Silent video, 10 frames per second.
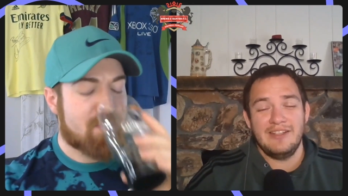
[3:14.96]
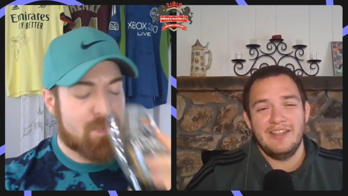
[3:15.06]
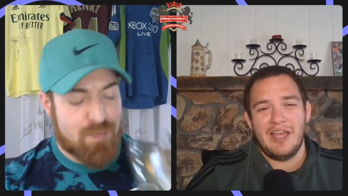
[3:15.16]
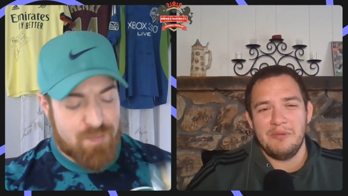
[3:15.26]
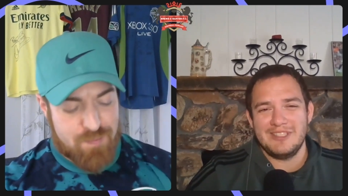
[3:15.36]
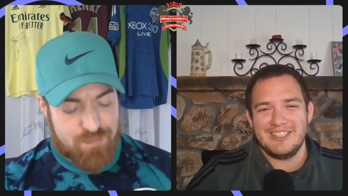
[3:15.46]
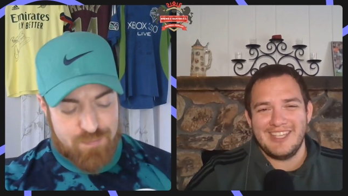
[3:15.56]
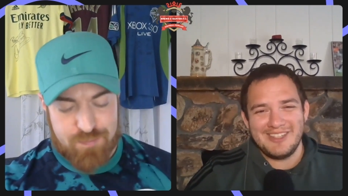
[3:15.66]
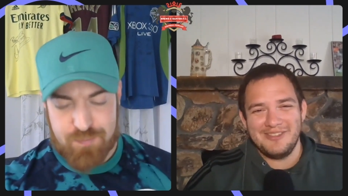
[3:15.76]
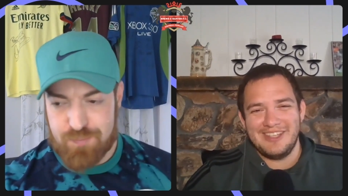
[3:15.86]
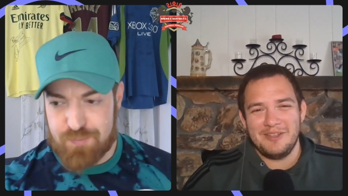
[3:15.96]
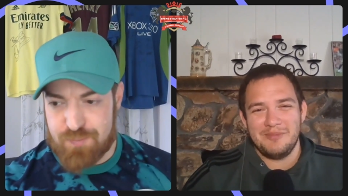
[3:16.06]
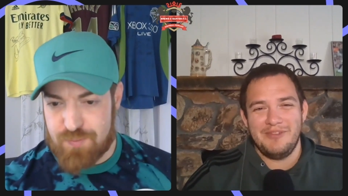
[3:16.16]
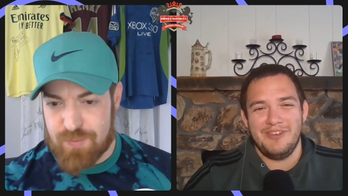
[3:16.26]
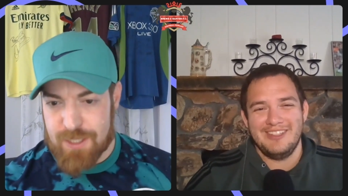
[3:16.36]
Speaker 1: I will say, I do think
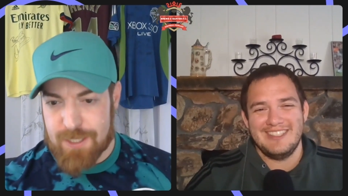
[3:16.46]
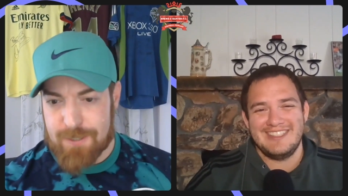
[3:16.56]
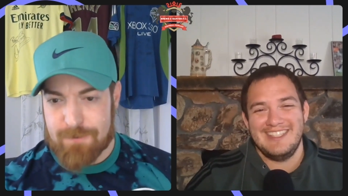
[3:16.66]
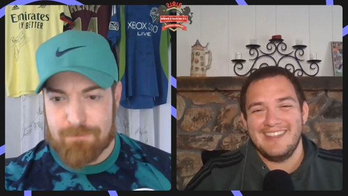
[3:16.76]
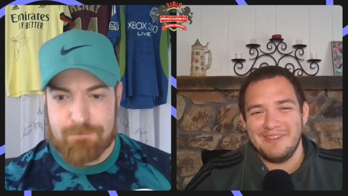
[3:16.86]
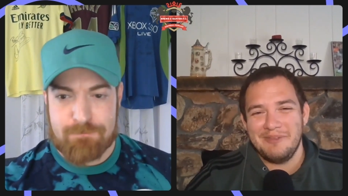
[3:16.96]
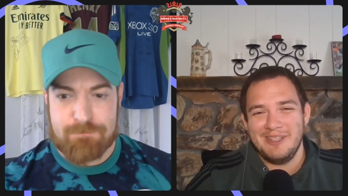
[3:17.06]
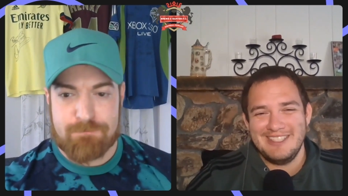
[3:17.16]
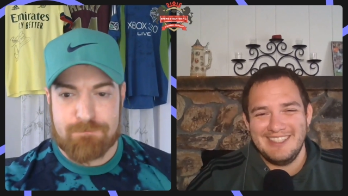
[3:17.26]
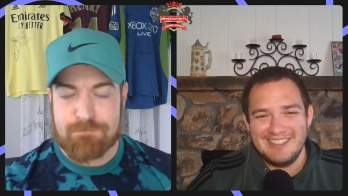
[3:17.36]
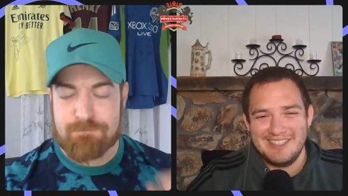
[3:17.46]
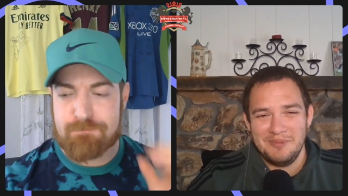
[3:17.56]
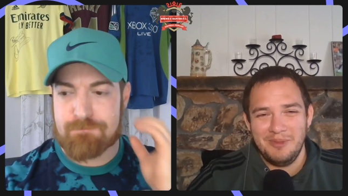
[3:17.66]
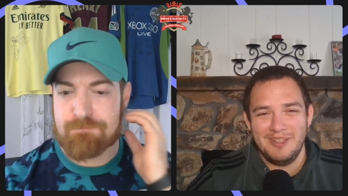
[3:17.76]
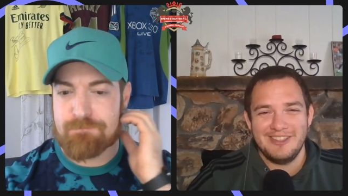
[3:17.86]
it'd be fun to see that Man City
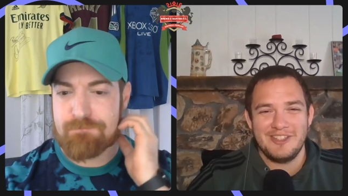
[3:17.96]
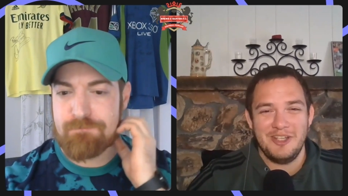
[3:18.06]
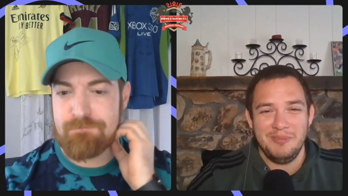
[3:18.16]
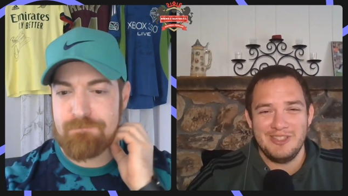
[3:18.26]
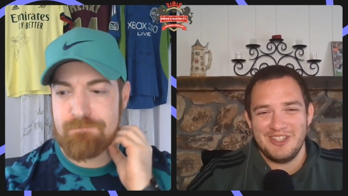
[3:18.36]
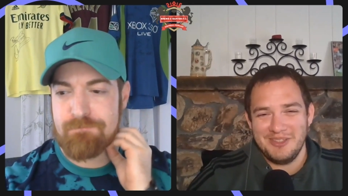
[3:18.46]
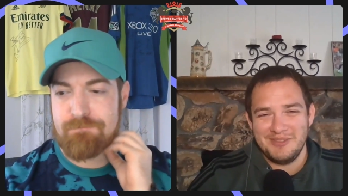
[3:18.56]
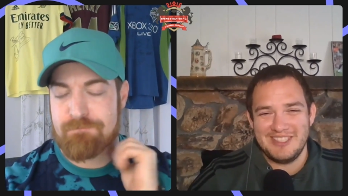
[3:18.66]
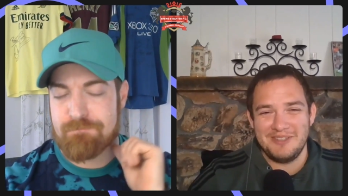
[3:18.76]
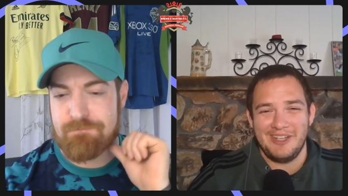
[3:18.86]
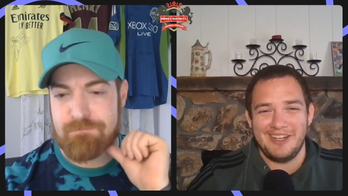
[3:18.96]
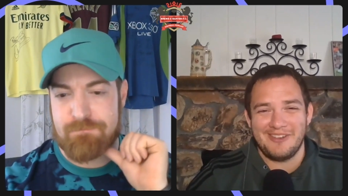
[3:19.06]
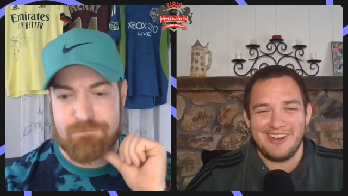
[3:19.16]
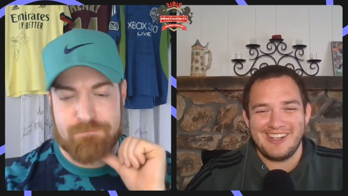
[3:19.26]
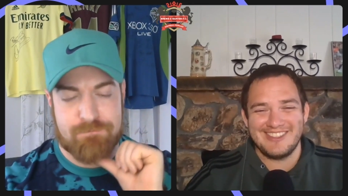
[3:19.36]
team playing the championship, see what
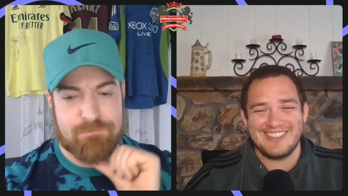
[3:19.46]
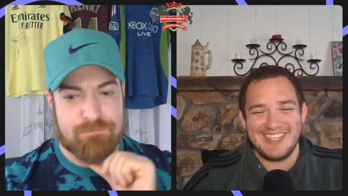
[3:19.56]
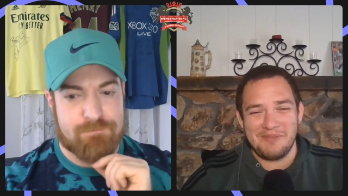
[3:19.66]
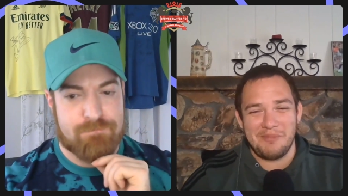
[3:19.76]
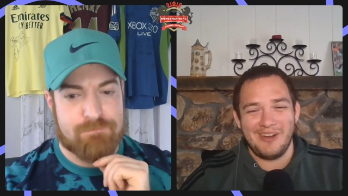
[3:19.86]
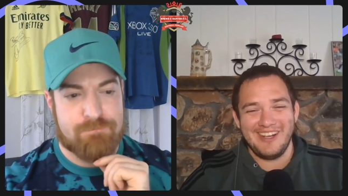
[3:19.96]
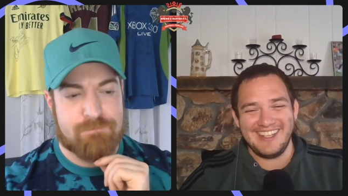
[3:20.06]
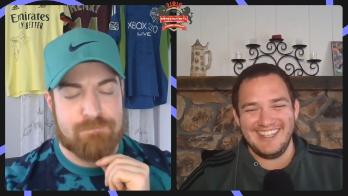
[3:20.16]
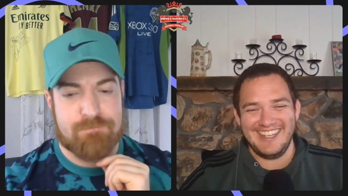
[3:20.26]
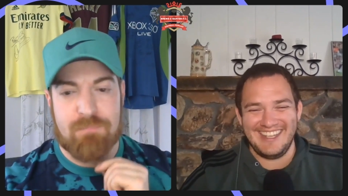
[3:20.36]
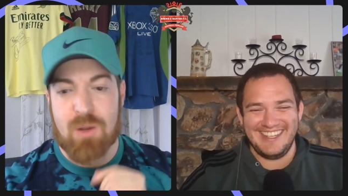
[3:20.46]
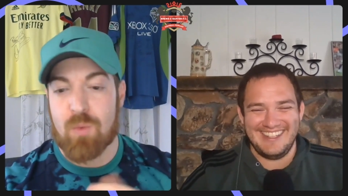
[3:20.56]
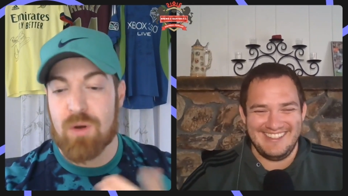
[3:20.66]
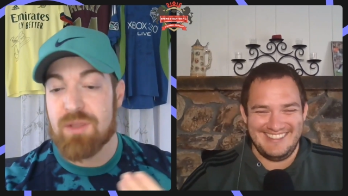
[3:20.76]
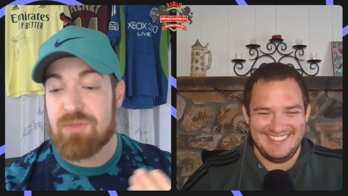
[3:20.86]
kind of records they can break.
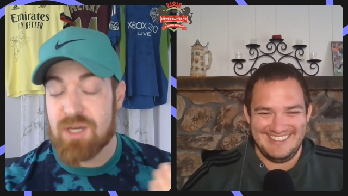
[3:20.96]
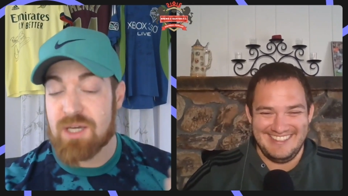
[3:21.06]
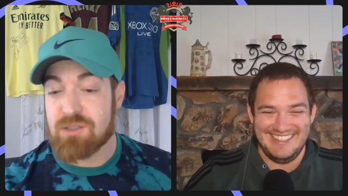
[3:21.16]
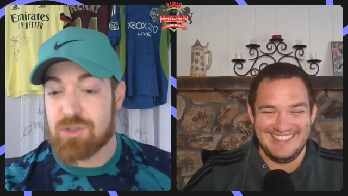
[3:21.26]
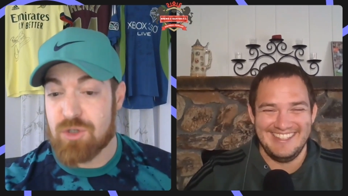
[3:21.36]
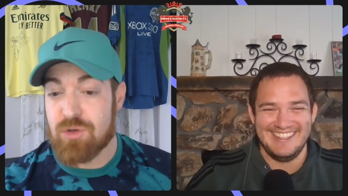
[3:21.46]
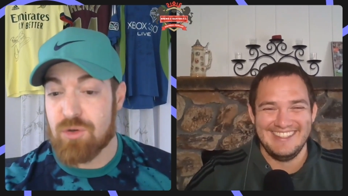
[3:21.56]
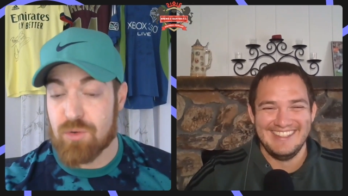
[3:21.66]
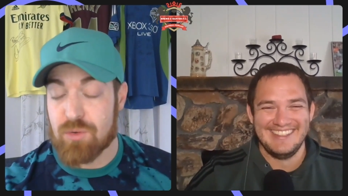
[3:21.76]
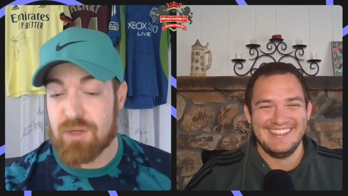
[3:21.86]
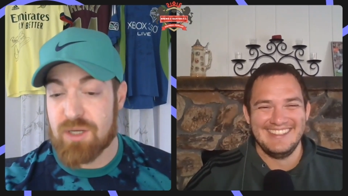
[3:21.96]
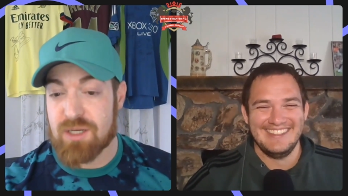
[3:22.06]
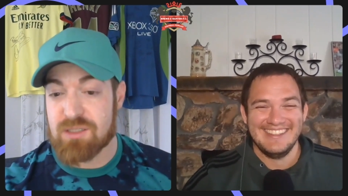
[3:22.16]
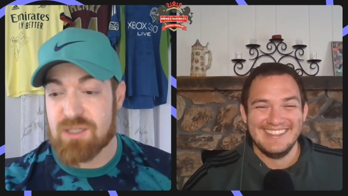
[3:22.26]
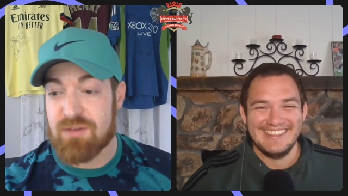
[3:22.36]
Speaker 2: Well, the thing is,
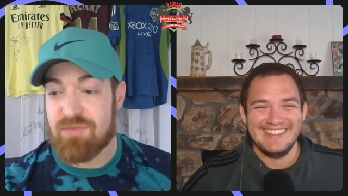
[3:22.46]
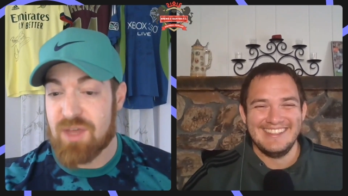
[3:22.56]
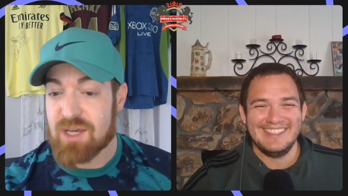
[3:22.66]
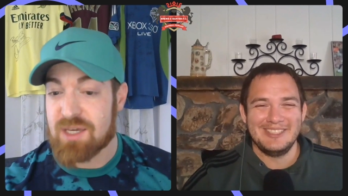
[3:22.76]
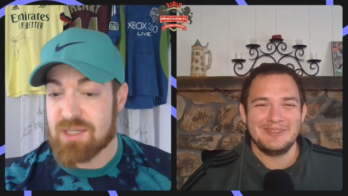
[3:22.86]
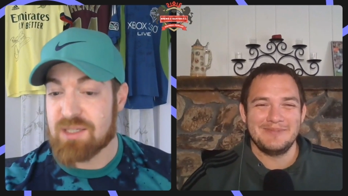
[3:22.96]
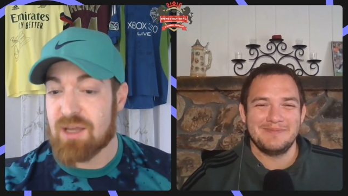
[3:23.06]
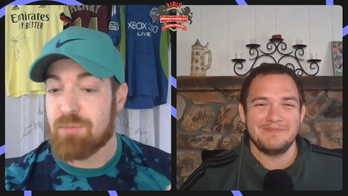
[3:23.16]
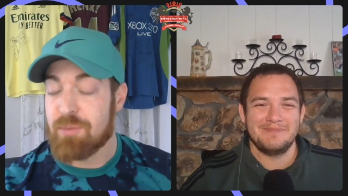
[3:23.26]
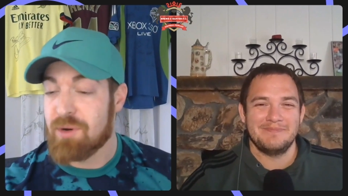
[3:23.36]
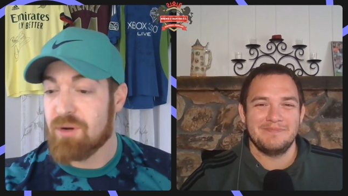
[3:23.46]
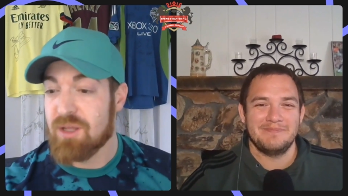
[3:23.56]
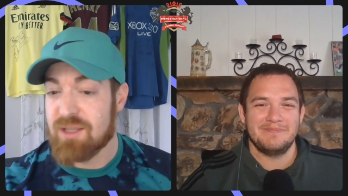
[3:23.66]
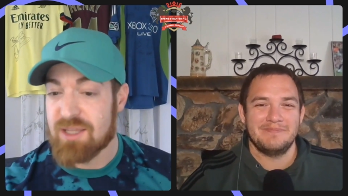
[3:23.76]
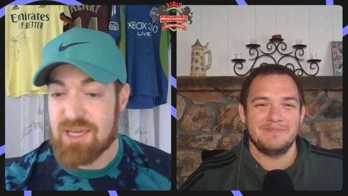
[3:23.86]
too, is if they get kicked out of the
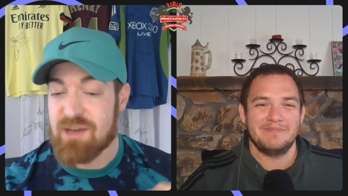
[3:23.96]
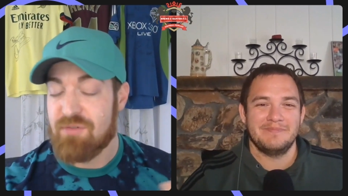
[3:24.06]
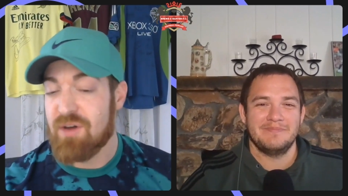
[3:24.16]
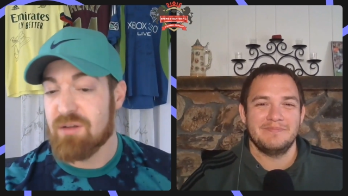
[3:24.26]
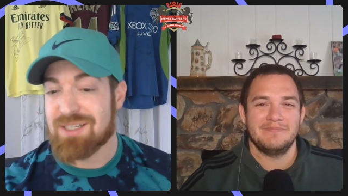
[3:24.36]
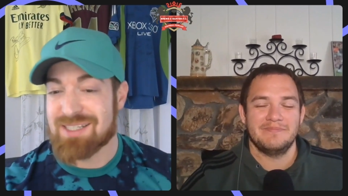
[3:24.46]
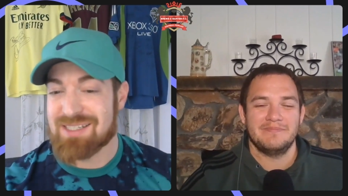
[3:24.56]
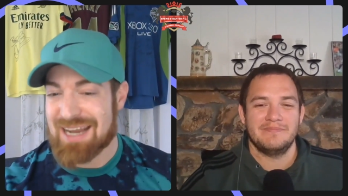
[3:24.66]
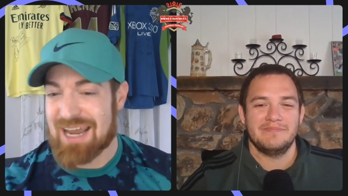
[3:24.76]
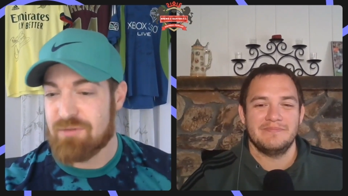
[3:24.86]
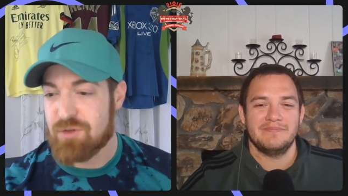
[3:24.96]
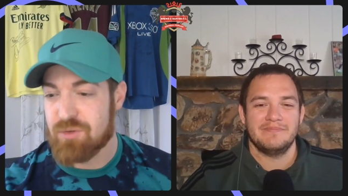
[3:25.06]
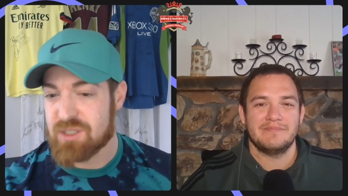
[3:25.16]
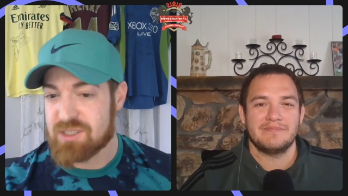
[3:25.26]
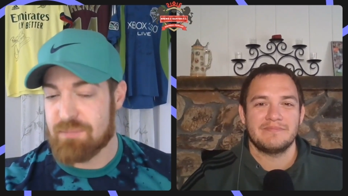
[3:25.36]
Premier League, the EFL doesn't
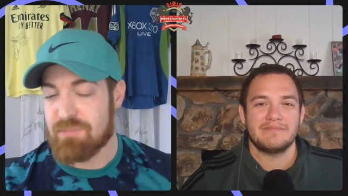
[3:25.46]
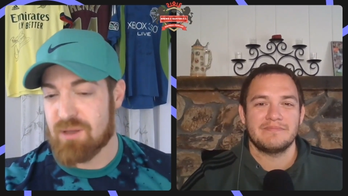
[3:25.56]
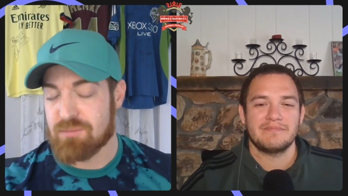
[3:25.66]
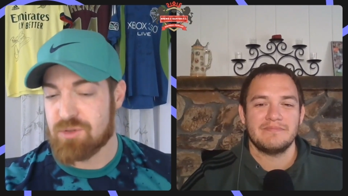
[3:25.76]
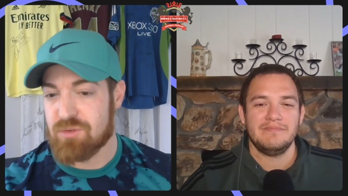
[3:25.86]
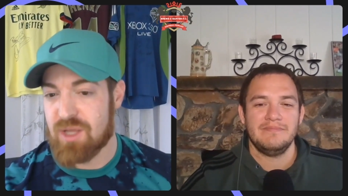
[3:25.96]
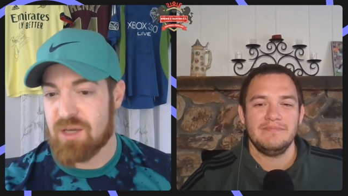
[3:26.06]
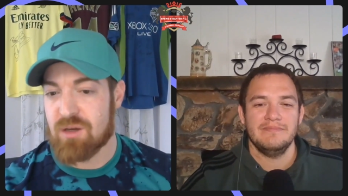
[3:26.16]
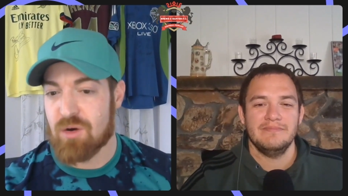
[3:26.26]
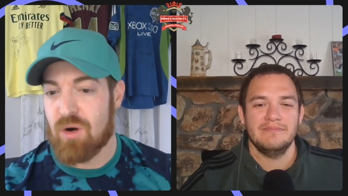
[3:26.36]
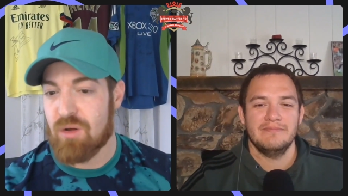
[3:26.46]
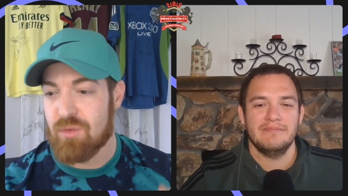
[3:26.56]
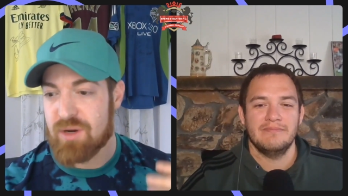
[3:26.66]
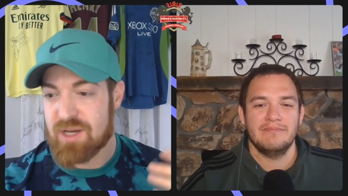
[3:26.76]
have to accept them. So they could go